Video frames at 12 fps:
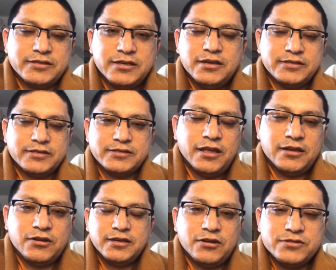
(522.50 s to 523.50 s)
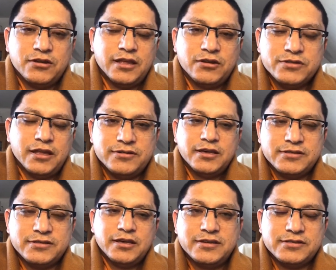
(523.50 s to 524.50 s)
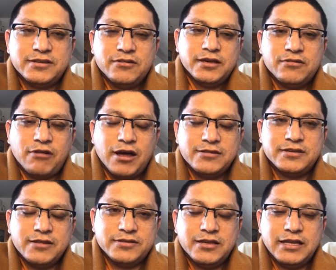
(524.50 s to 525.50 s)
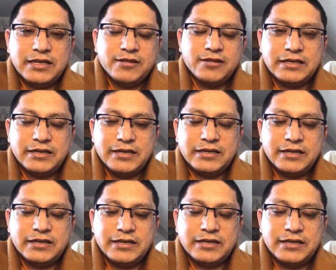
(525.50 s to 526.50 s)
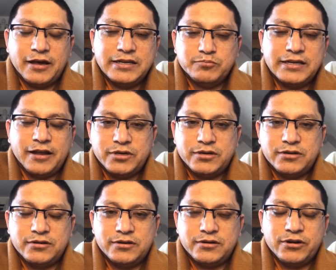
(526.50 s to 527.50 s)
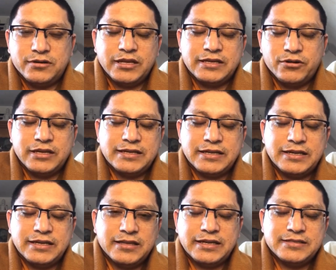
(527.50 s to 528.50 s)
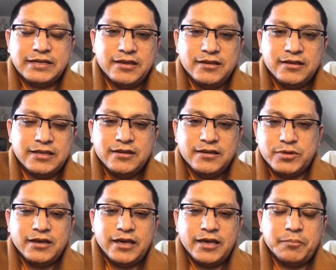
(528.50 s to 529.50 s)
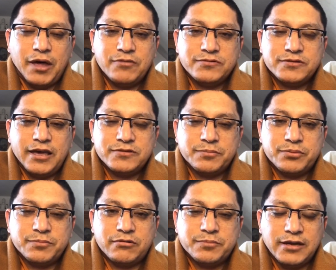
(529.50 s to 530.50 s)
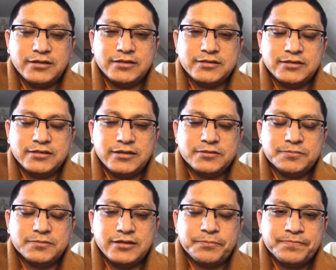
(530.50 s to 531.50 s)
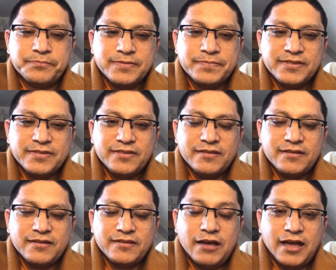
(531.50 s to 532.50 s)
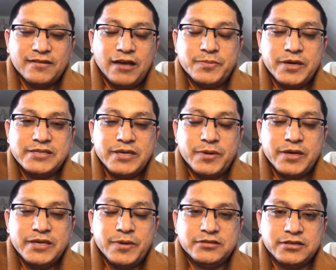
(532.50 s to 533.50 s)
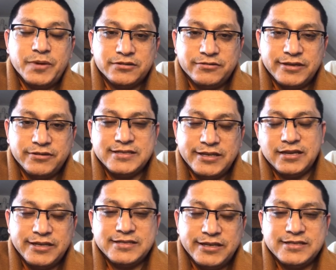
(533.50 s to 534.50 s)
and then goes on. This, rather than increasing a number or increasing the uh, amount of practices, I was basically decreasing it.